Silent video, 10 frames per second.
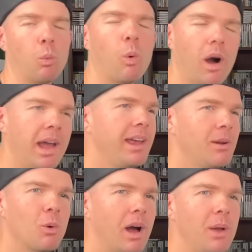Why
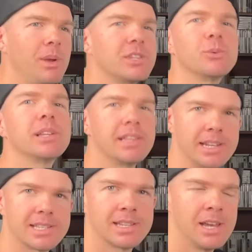are we doing
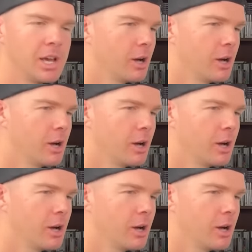this?